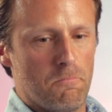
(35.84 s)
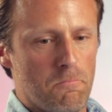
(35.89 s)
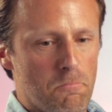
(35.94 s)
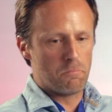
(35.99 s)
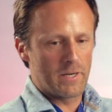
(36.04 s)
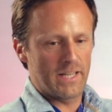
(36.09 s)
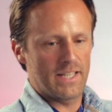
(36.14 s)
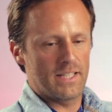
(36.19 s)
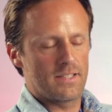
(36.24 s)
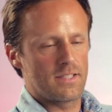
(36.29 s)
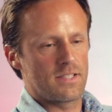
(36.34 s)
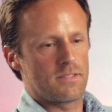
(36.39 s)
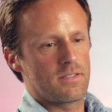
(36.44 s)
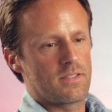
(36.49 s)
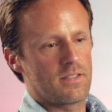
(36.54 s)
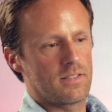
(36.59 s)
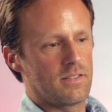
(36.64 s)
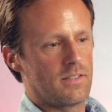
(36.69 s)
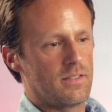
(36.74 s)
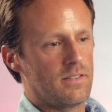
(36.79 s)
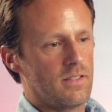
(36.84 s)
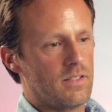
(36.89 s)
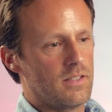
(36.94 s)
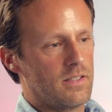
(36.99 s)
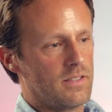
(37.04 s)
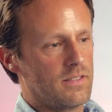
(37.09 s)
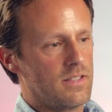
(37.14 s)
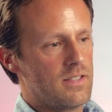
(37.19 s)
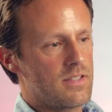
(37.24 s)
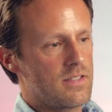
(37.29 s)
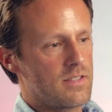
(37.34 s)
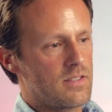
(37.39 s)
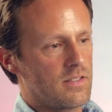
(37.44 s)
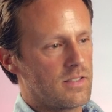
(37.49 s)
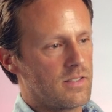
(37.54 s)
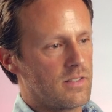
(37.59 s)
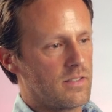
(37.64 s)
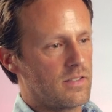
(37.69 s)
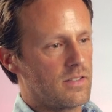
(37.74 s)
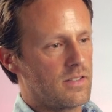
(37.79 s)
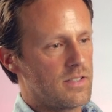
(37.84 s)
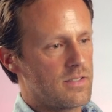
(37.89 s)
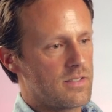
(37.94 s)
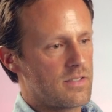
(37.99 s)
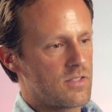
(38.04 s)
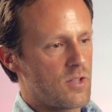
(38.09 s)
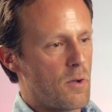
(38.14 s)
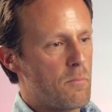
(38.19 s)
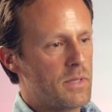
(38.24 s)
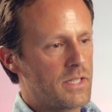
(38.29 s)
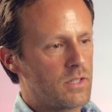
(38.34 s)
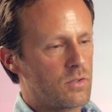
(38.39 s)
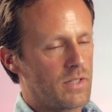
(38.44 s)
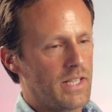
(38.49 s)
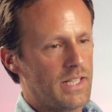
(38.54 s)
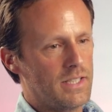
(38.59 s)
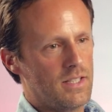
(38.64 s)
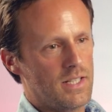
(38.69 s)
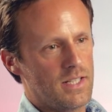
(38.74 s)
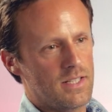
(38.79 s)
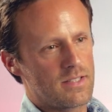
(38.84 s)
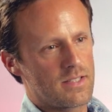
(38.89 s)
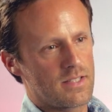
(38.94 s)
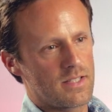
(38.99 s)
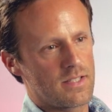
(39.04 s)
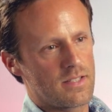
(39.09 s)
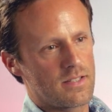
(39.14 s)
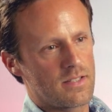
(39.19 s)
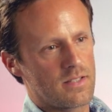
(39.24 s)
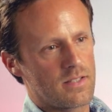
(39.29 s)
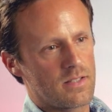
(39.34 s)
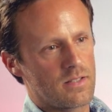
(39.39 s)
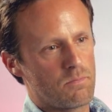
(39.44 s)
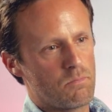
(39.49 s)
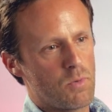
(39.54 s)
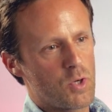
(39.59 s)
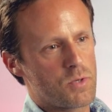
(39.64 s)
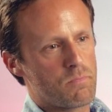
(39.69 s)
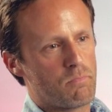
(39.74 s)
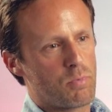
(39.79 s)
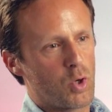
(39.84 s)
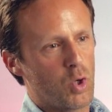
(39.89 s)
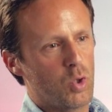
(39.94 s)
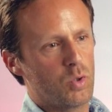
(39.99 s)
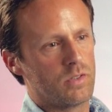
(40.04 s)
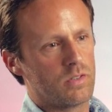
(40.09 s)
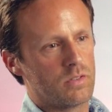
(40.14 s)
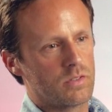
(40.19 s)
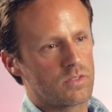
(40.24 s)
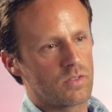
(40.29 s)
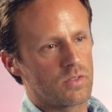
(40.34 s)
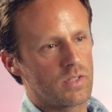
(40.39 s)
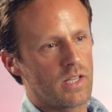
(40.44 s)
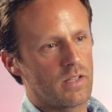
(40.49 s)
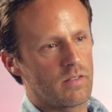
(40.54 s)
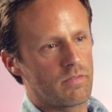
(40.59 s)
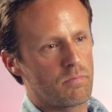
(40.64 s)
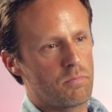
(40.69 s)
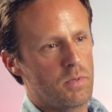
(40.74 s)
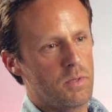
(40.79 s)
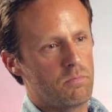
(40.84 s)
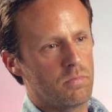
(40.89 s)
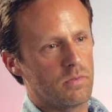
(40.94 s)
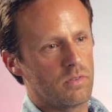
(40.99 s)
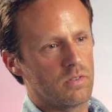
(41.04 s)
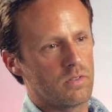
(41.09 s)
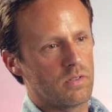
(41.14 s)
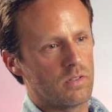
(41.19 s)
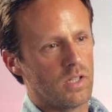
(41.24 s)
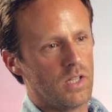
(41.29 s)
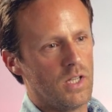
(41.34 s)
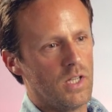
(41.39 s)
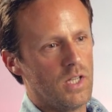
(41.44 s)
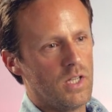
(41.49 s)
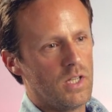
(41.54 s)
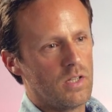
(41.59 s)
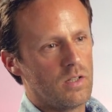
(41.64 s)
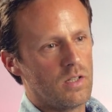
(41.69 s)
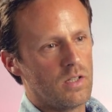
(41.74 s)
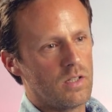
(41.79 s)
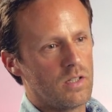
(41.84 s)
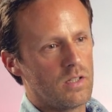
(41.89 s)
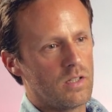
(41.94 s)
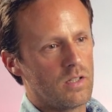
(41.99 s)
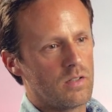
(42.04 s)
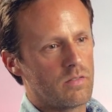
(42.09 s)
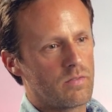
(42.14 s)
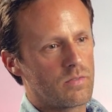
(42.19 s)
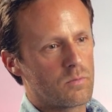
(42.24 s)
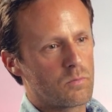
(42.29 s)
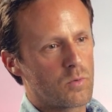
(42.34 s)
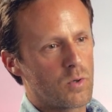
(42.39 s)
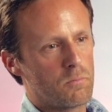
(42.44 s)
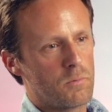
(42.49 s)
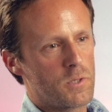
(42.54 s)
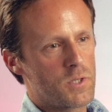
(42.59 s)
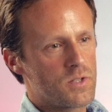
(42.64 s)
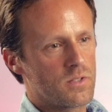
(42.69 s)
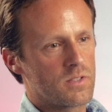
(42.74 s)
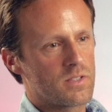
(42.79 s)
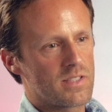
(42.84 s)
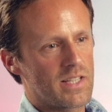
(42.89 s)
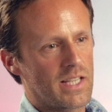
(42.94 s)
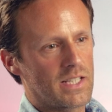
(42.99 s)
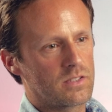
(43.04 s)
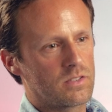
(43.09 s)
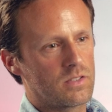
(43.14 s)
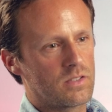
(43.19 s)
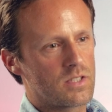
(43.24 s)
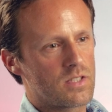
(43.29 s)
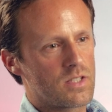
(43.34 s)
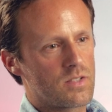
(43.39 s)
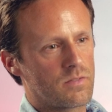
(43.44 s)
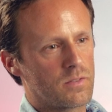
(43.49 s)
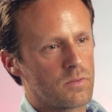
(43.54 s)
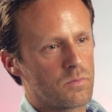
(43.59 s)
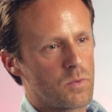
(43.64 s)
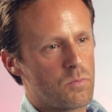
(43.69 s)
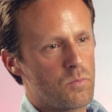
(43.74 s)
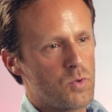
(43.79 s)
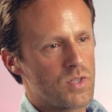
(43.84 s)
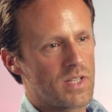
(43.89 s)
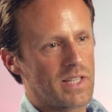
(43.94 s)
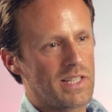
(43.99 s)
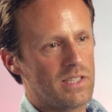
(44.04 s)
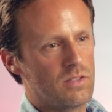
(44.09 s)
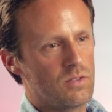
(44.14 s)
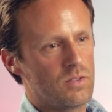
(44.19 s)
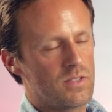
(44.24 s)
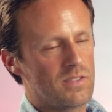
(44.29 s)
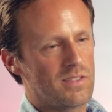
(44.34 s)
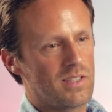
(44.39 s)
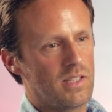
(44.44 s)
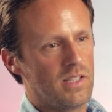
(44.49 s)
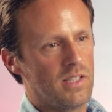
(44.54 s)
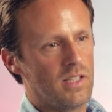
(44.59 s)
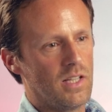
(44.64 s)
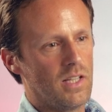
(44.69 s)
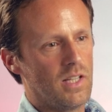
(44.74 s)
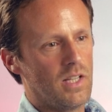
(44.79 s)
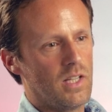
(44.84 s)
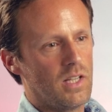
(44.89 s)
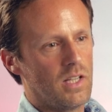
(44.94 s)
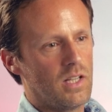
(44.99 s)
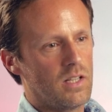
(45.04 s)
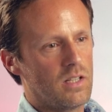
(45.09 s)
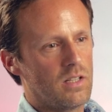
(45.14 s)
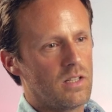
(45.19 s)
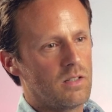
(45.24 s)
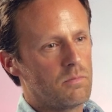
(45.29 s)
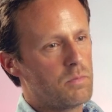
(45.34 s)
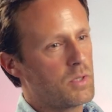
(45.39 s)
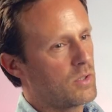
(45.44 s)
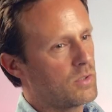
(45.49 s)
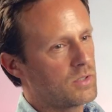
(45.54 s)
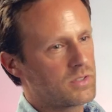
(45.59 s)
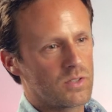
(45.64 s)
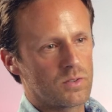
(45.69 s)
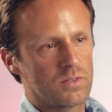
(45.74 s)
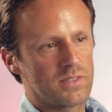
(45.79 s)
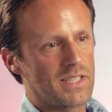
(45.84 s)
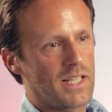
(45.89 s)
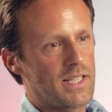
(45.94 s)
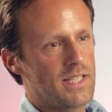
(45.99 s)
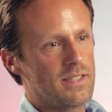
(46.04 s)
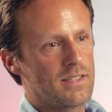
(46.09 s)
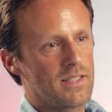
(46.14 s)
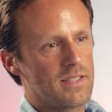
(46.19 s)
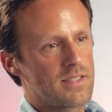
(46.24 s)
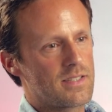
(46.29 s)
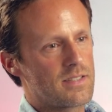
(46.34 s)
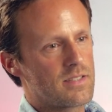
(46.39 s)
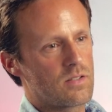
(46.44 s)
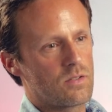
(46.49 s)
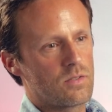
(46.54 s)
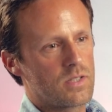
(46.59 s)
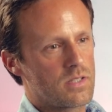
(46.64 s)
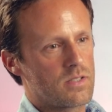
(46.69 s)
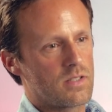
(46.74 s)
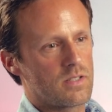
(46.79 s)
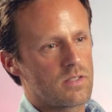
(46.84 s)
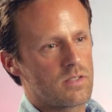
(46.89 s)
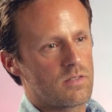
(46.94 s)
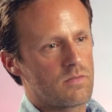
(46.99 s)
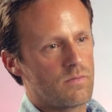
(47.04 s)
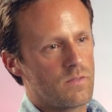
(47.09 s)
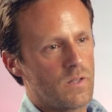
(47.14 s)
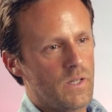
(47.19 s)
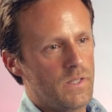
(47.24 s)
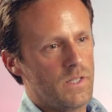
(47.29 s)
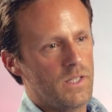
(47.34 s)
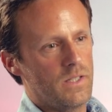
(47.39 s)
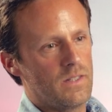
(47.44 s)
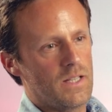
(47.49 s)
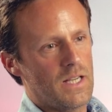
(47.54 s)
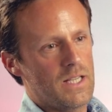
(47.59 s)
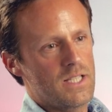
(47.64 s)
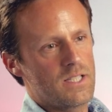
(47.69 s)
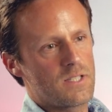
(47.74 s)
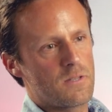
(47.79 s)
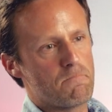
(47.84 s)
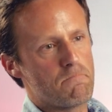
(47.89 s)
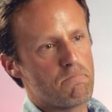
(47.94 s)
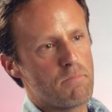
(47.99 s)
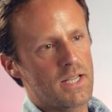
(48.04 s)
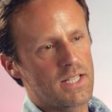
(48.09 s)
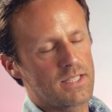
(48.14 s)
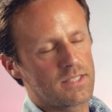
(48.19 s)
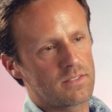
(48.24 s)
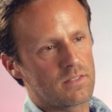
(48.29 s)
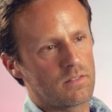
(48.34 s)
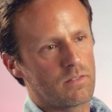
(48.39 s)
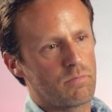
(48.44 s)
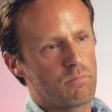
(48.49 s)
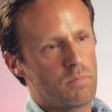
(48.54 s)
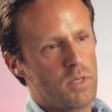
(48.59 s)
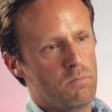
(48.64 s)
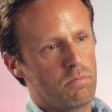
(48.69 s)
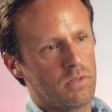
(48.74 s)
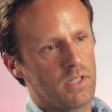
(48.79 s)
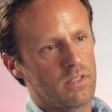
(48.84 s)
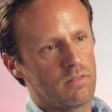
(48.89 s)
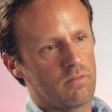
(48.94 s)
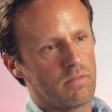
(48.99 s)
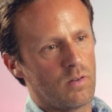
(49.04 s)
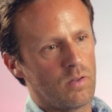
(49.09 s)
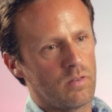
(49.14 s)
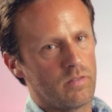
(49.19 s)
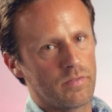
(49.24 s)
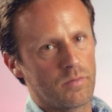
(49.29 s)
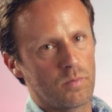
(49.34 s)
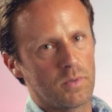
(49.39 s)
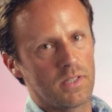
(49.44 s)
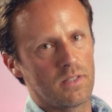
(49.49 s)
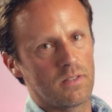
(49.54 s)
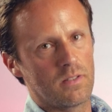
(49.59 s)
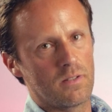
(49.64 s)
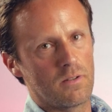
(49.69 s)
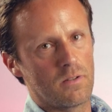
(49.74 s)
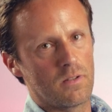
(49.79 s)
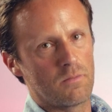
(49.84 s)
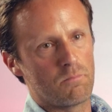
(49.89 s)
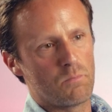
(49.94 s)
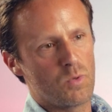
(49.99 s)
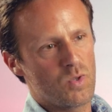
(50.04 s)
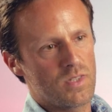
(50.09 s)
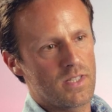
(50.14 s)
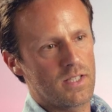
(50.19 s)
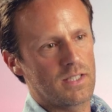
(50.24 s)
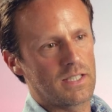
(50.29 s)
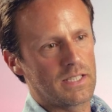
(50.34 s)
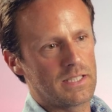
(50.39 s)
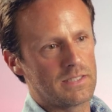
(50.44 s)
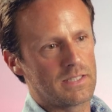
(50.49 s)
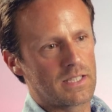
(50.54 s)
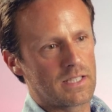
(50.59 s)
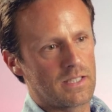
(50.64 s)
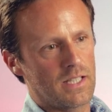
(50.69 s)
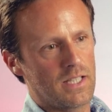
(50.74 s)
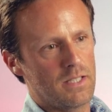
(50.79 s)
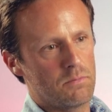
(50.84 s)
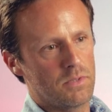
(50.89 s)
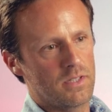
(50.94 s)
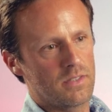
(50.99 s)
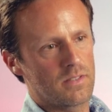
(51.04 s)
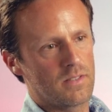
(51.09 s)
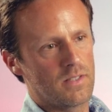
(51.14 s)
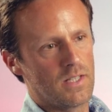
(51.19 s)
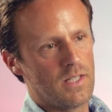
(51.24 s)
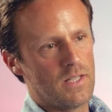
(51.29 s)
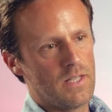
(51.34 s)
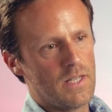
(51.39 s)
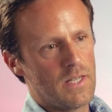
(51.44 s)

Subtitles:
brings this summit together is much broader. So you have people from commercial sectors, from the music industry, but also scientists. So it's a very nice mix of people involved with music and entertainment.